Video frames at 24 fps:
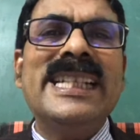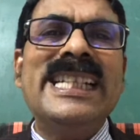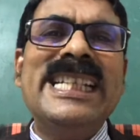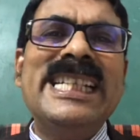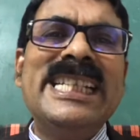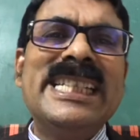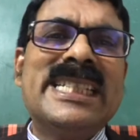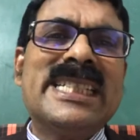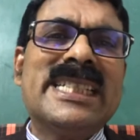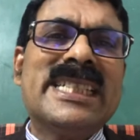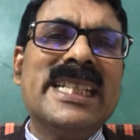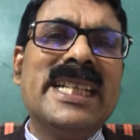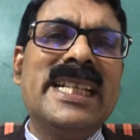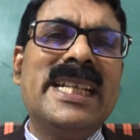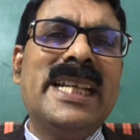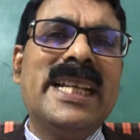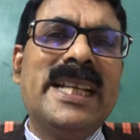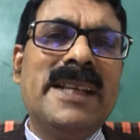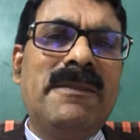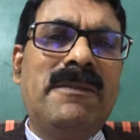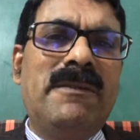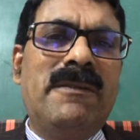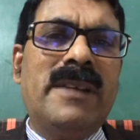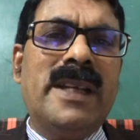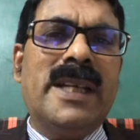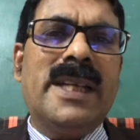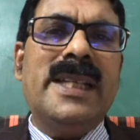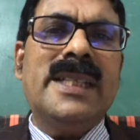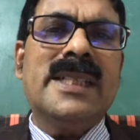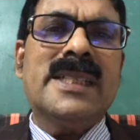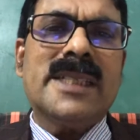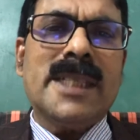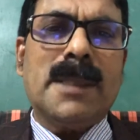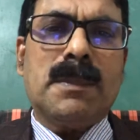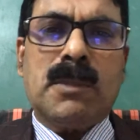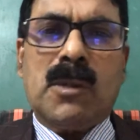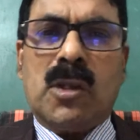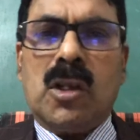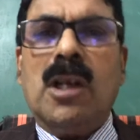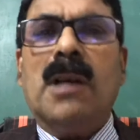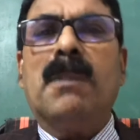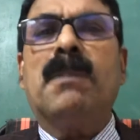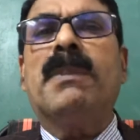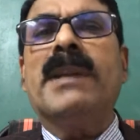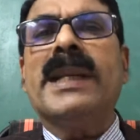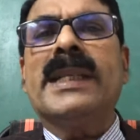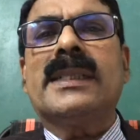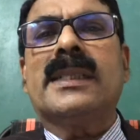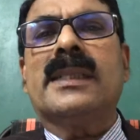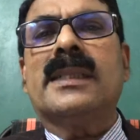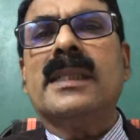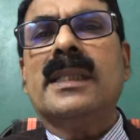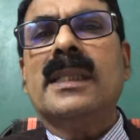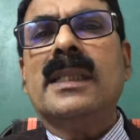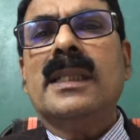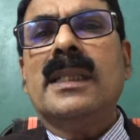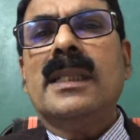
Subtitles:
each and every subtopics